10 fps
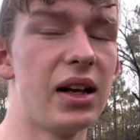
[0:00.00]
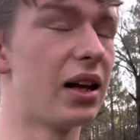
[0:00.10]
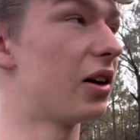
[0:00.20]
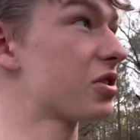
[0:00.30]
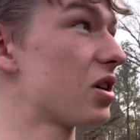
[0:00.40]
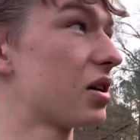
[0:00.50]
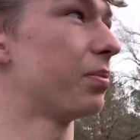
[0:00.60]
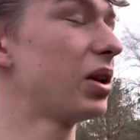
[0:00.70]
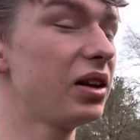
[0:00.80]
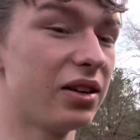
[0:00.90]
And also, I
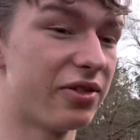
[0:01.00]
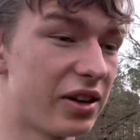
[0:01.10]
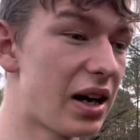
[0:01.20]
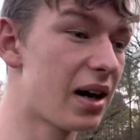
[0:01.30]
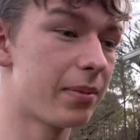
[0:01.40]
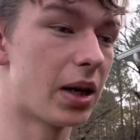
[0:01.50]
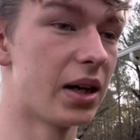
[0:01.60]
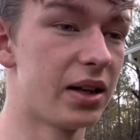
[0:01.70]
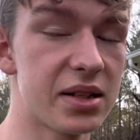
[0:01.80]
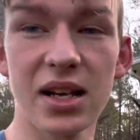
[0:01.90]
completely forgot
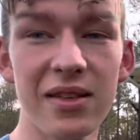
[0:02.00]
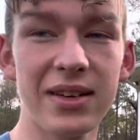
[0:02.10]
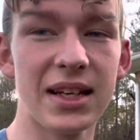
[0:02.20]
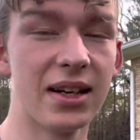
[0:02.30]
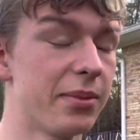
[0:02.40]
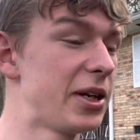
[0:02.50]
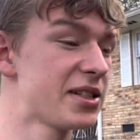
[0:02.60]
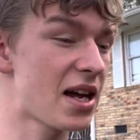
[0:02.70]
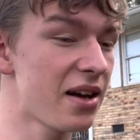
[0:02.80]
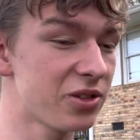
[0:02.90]
my safety gear because
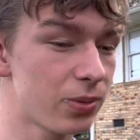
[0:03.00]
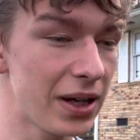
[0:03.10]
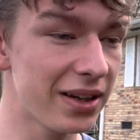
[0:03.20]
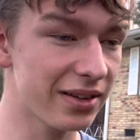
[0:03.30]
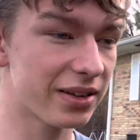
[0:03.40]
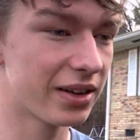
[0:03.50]
I have to wear